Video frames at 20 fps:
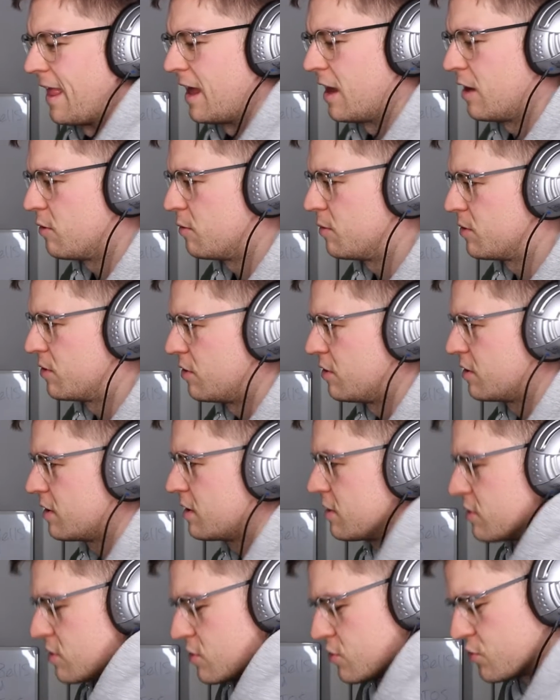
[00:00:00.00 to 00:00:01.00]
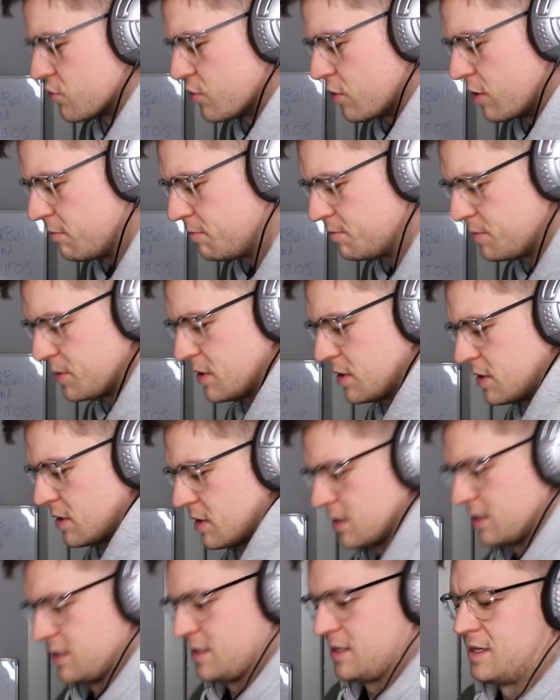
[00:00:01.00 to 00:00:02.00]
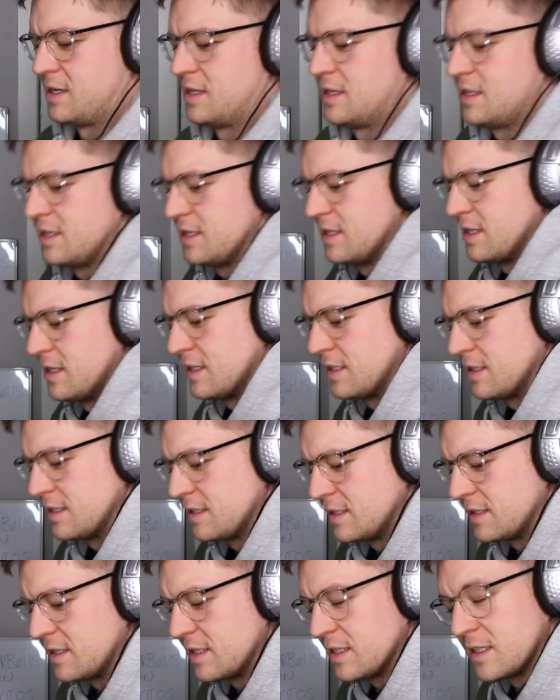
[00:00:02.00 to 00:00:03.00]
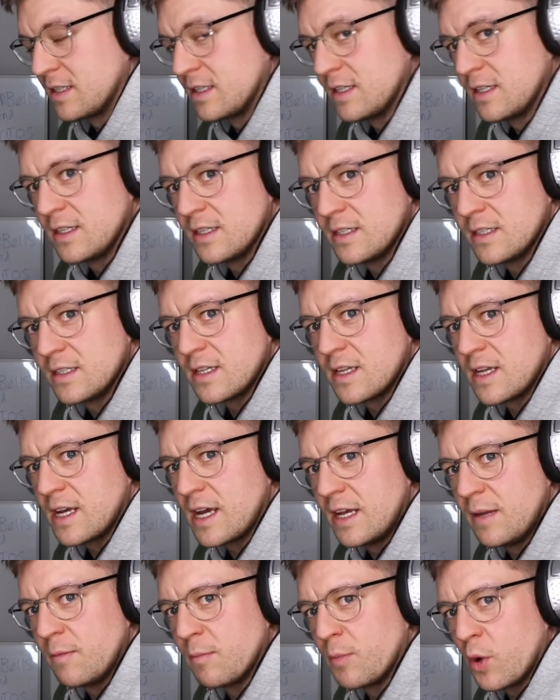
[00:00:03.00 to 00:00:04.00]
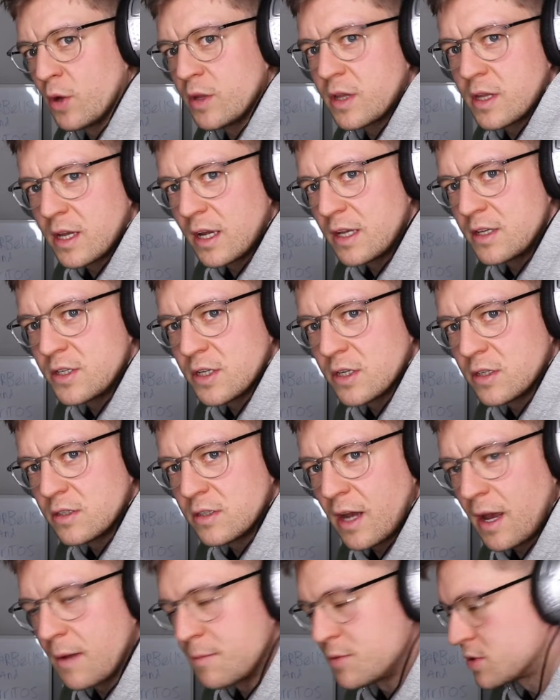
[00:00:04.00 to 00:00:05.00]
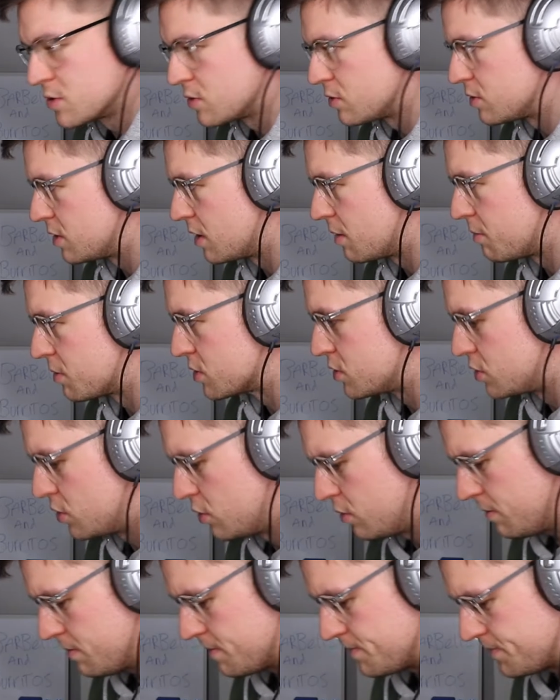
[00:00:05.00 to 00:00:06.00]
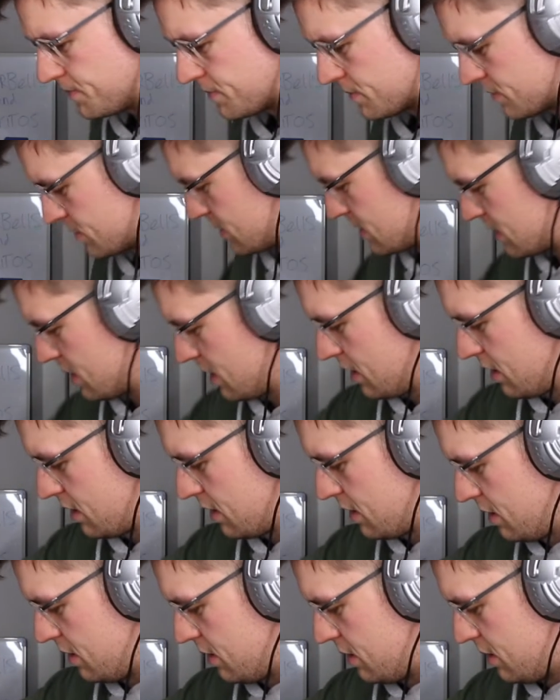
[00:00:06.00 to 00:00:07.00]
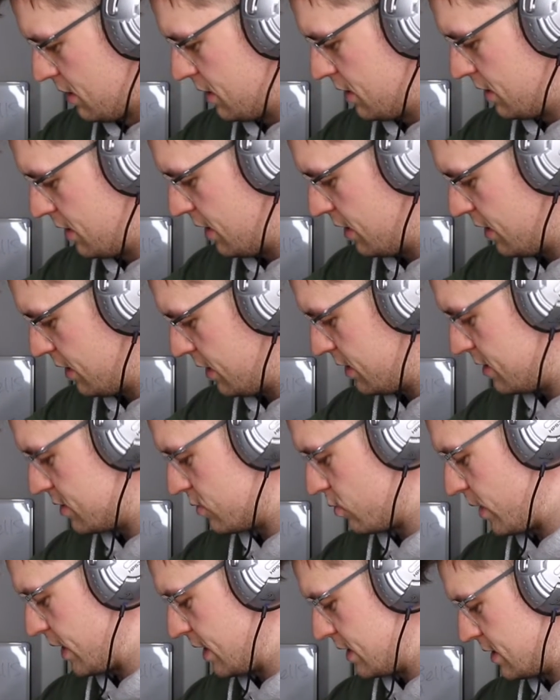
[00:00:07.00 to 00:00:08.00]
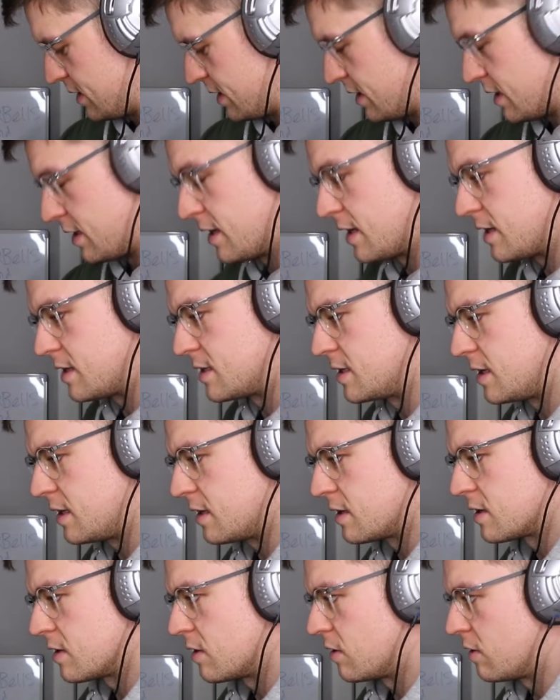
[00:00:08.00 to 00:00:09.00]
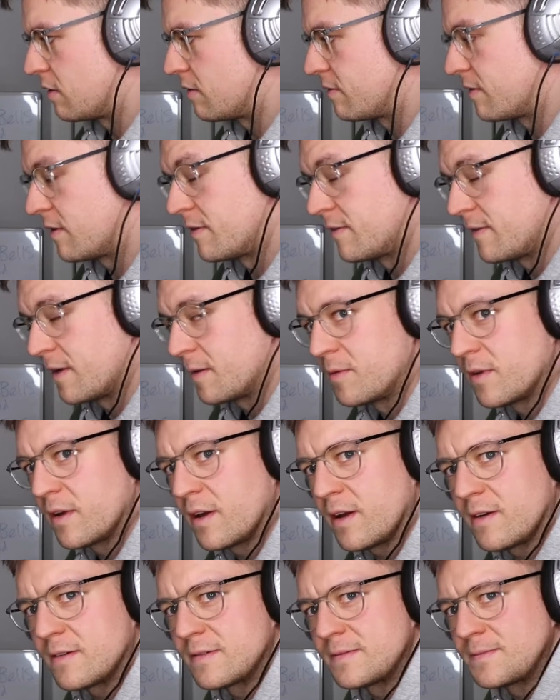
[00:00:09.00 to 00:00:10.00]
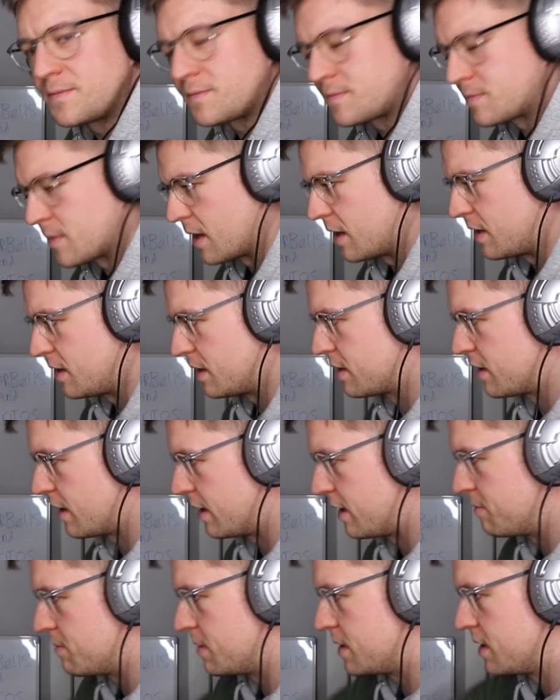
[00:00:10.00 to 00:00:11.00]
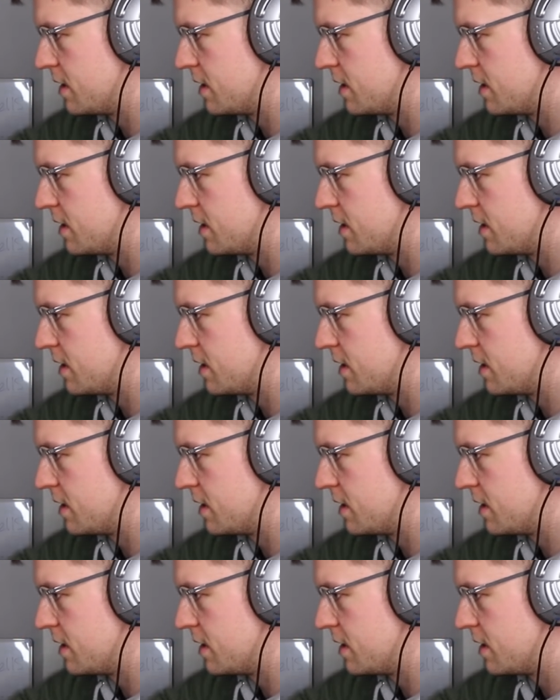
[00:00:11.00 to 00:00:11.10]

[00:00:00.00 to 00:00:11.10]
How are we doing, troops? This is the Hidden PODtential episode number two. The date is Wednesday the nineteenth of February and the time